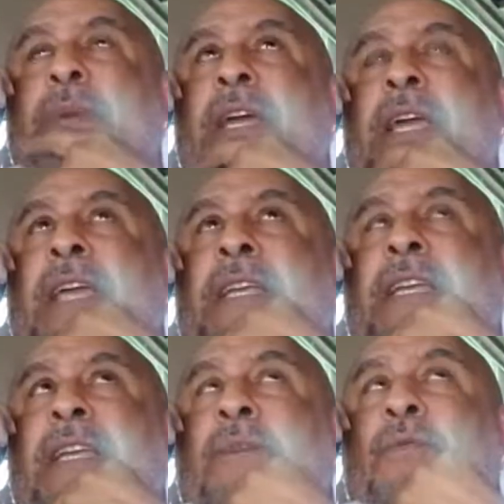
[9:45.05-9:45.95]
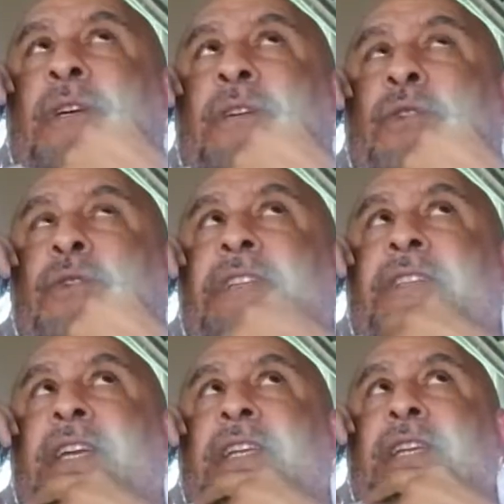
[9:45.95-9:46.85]
man. And it will, you can
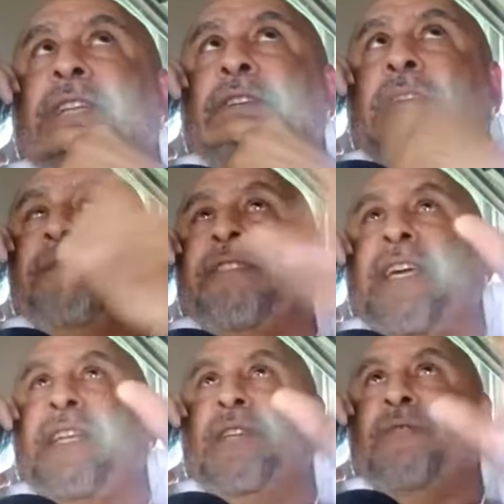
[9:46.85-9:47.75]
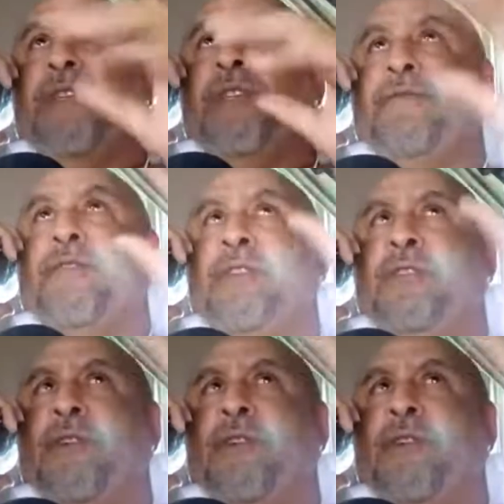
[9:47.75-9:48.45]
set it, it should have settings for different,